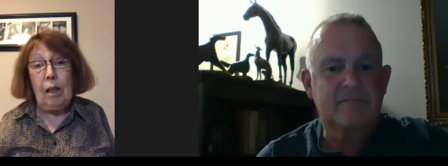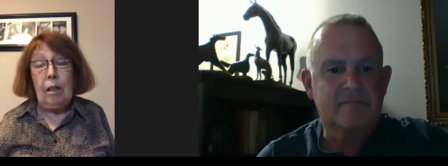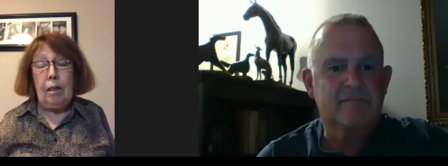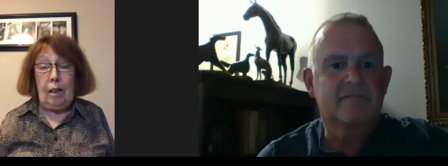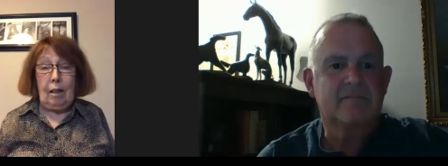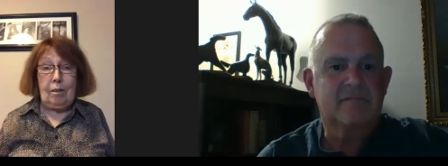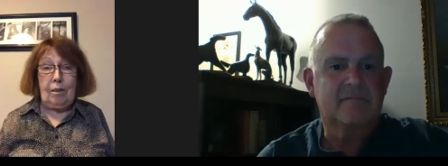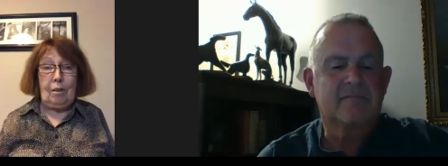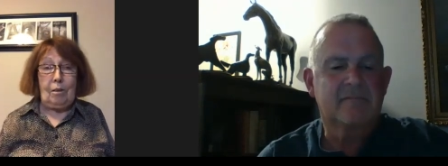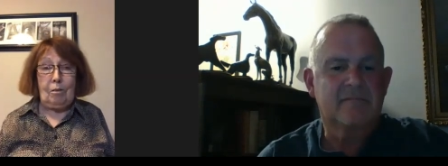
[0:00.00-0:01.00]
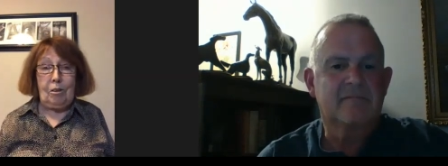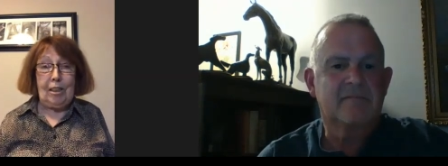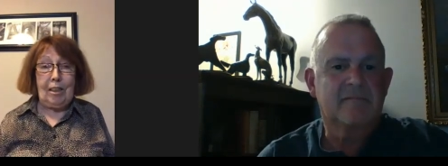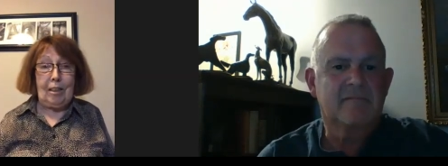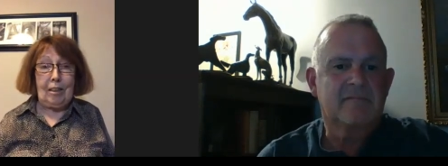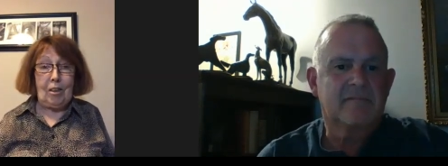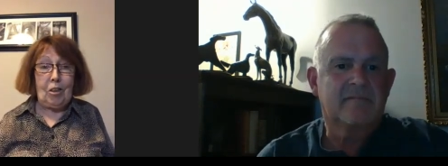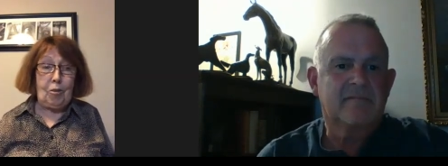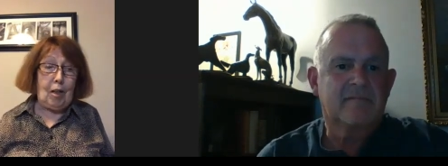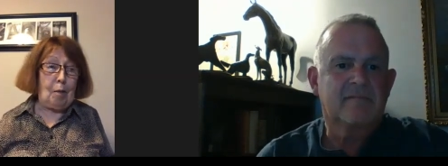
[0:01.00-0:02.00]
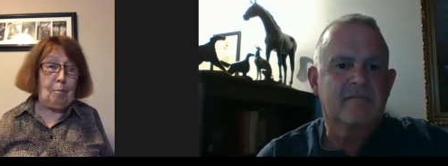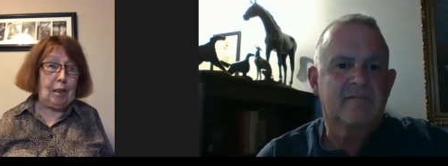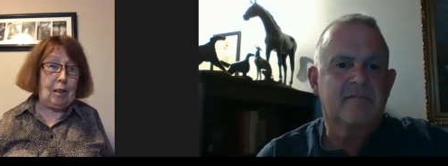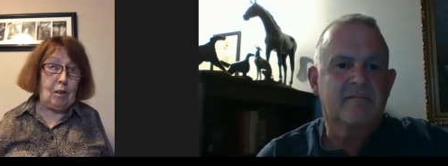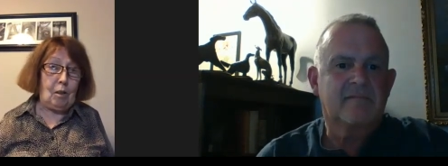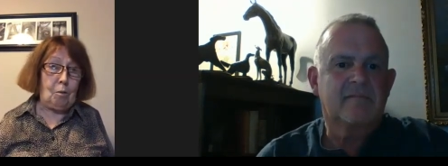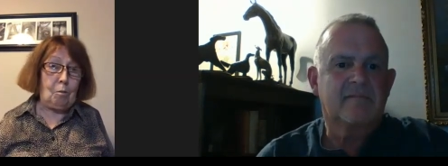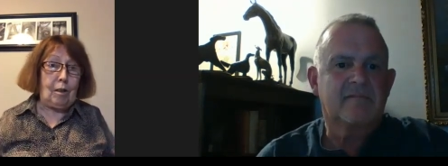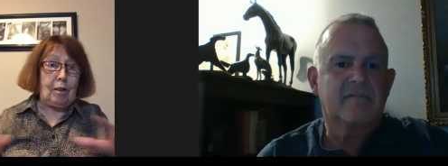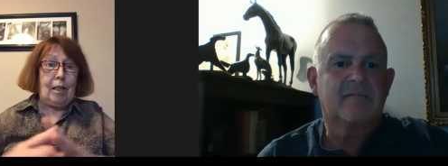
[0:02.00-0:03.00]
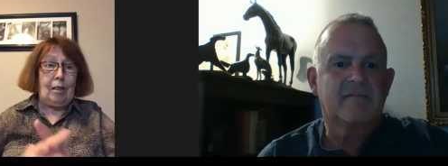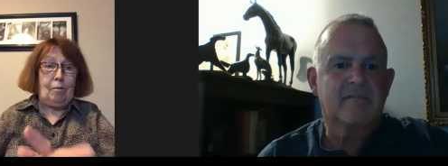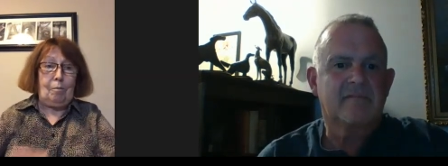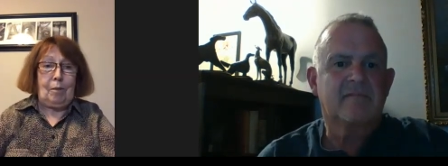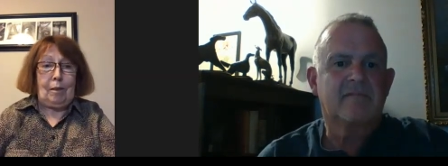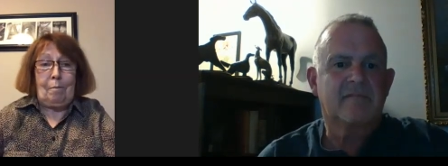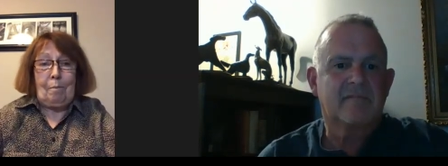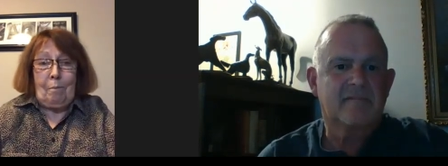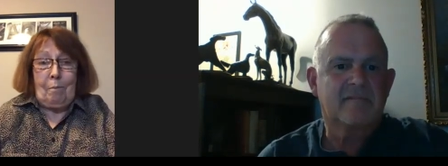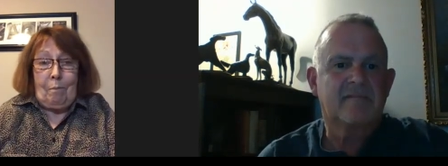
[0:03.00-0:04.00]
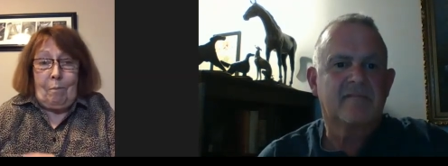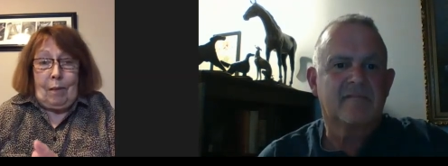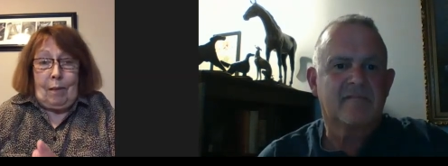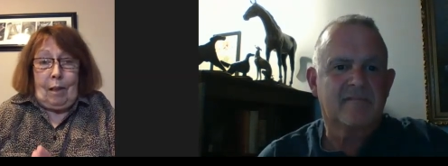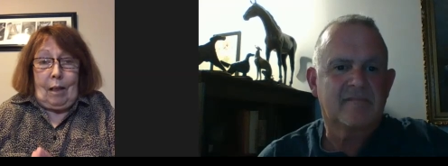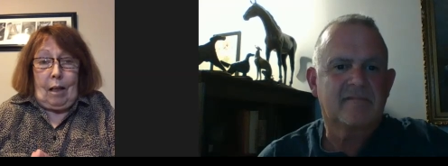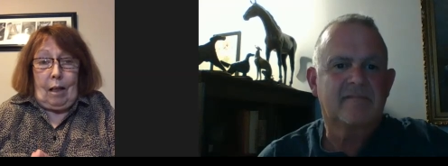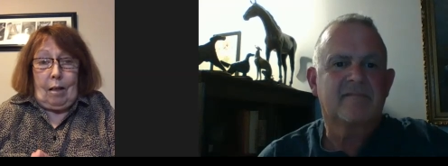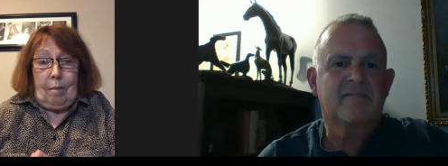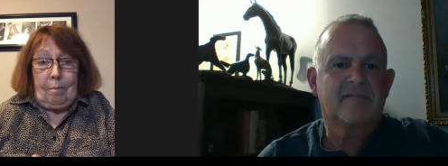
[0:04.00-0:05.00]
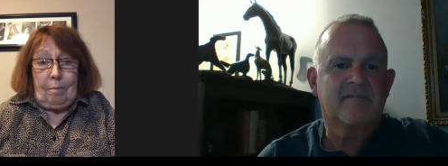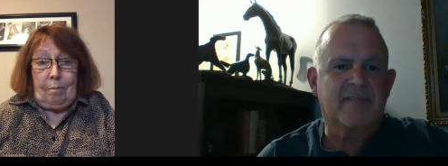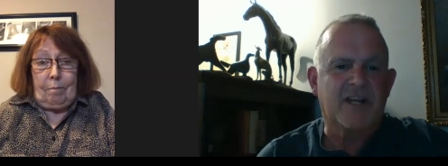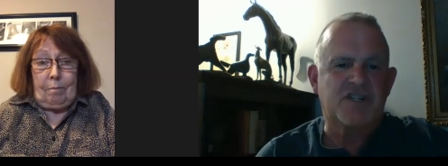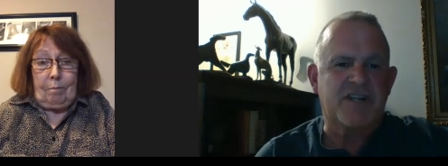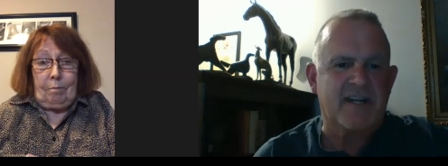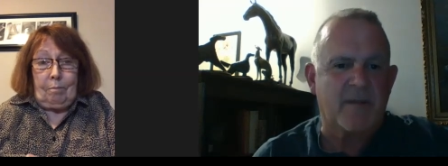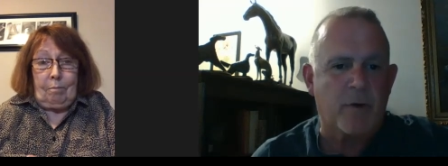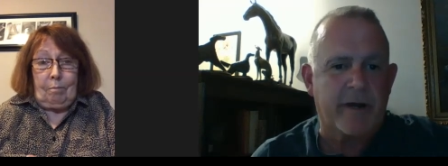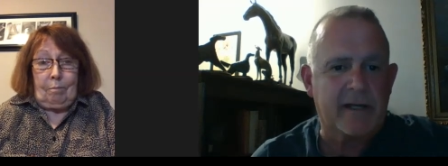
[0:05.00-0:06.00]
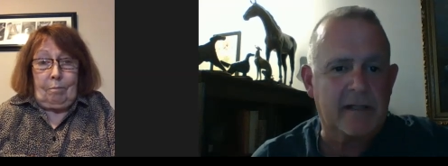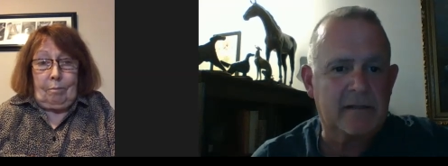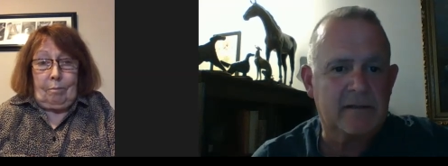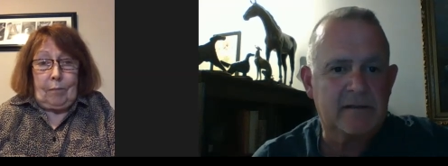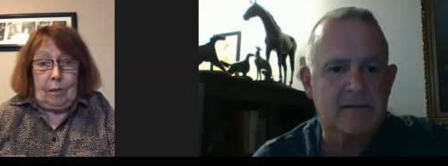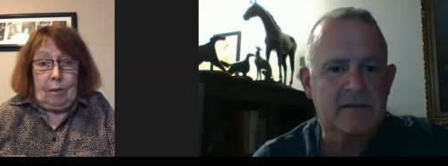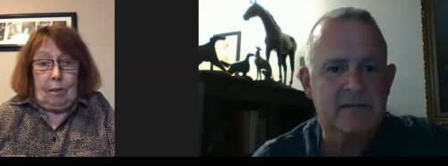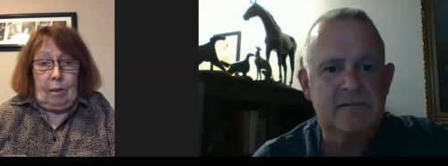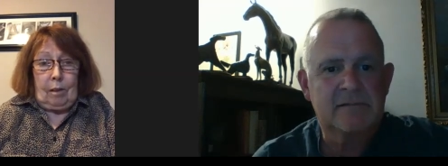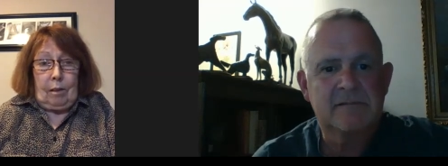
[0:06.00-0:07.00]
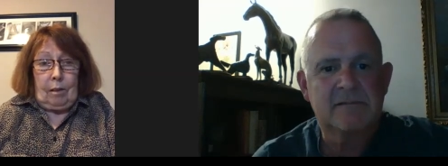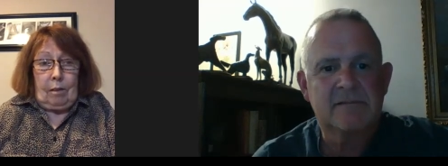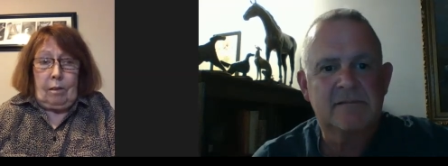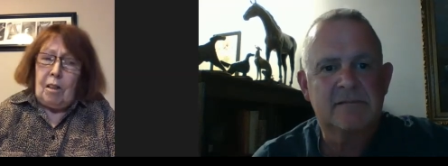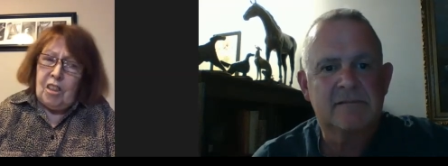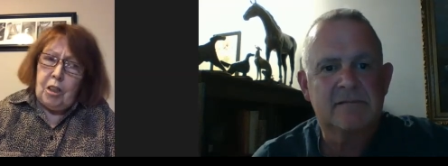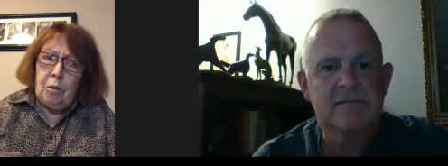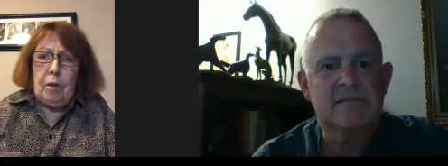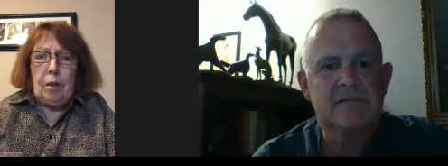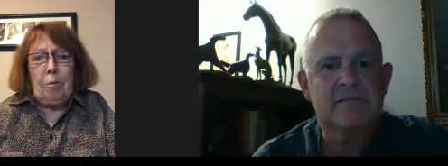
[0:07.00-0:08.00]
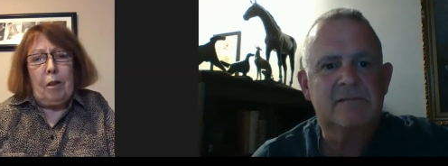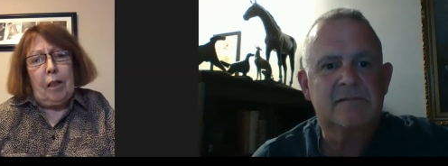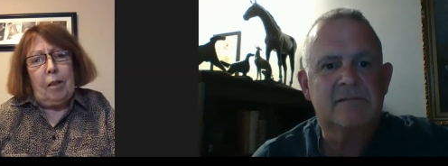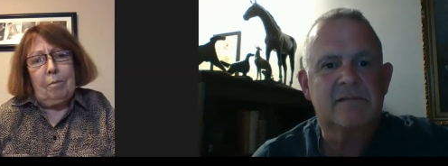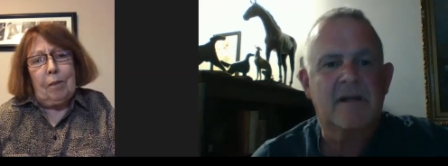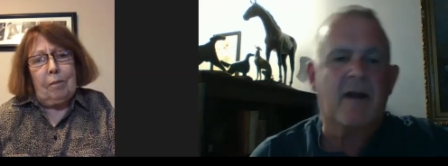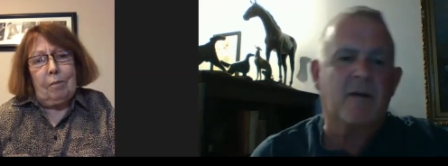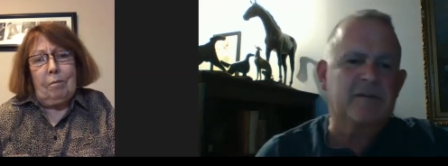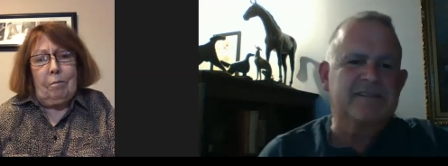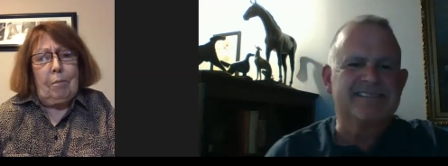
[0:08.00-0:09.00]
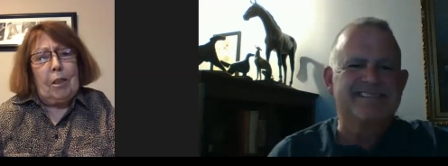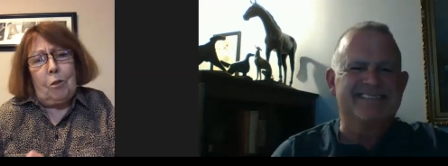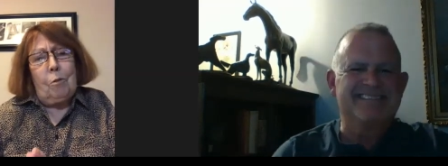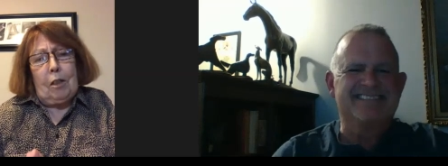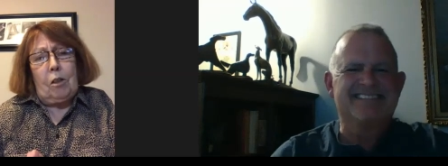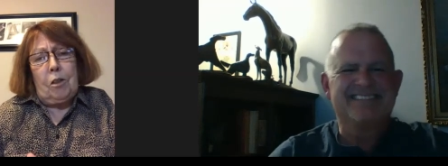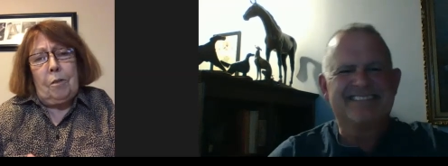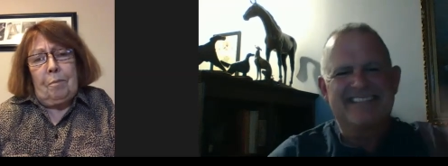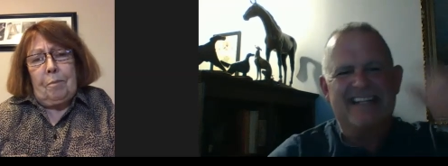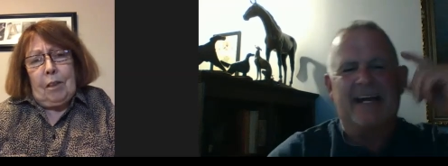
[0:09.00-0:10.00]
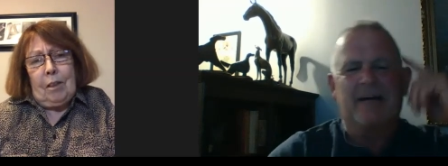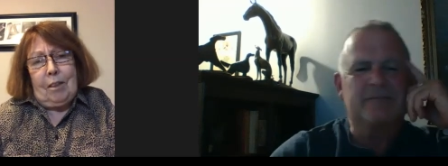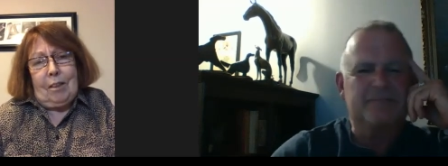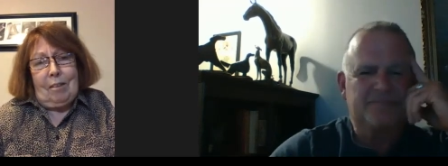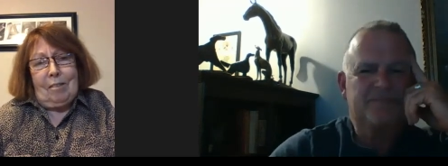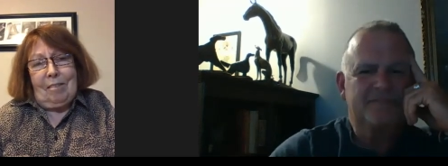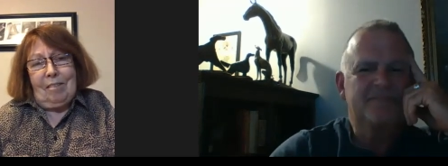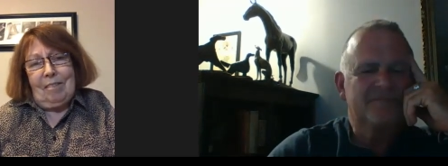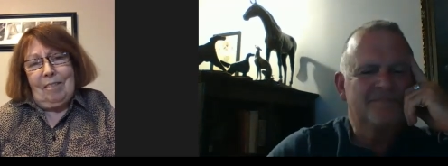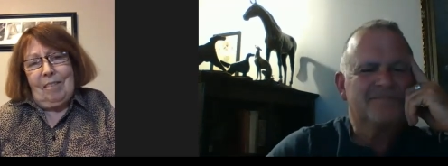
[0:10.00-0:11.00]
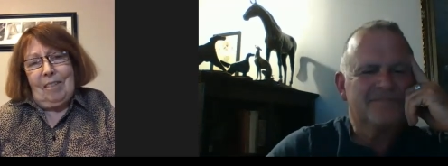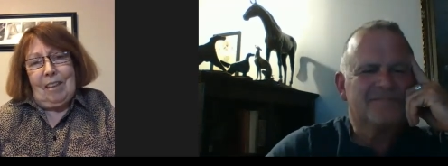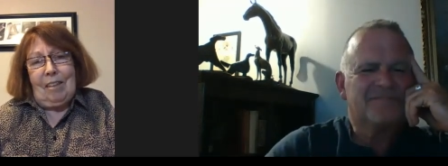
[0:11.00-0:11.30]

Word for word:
Speaker 1: Yeah, so she did a little scrambling and it all worked out, but. Um,
Speaker 2: Did she end up winning?
Speaker 1: No, she didn't win the breed, but best of winners. Yeah. So, yeah